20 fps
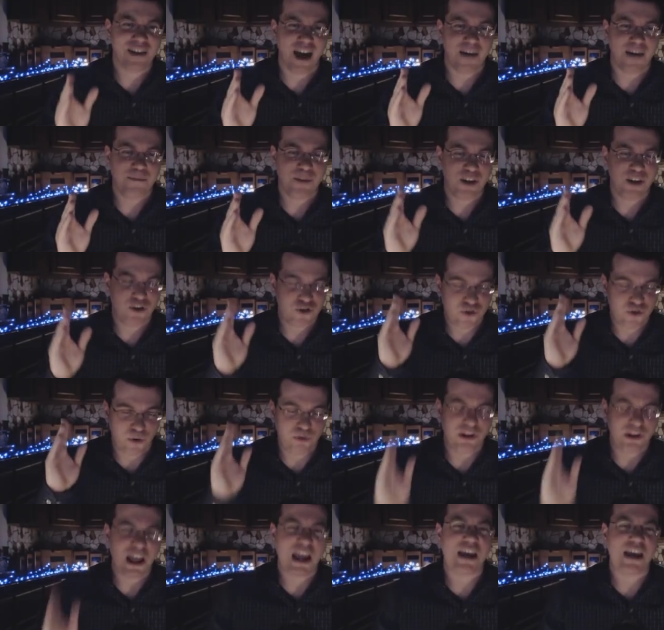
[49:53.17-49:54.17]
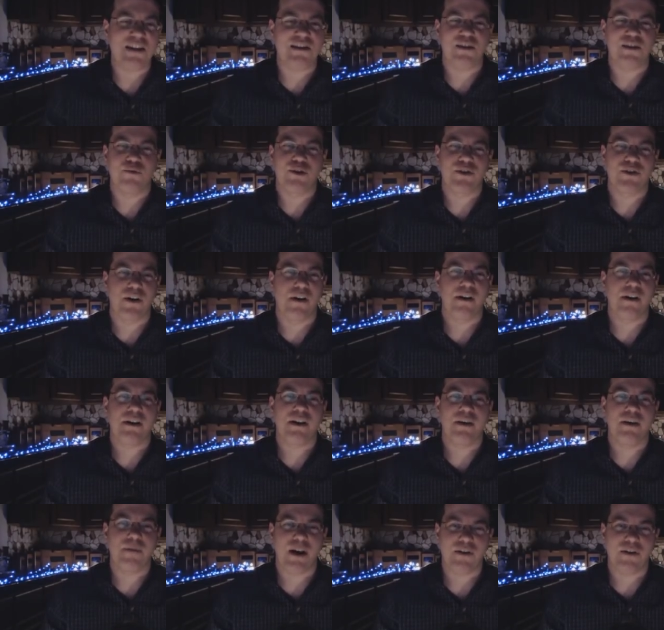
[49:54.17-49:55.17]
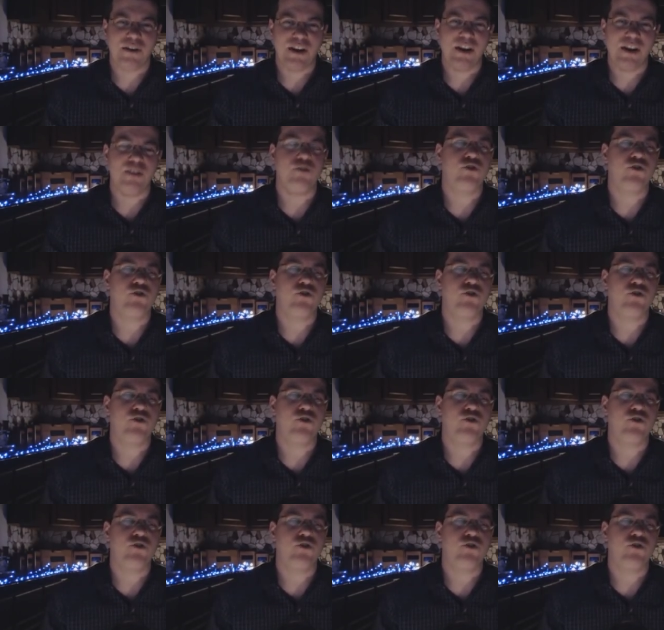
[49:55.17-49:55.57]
stop being so lazy when talking about the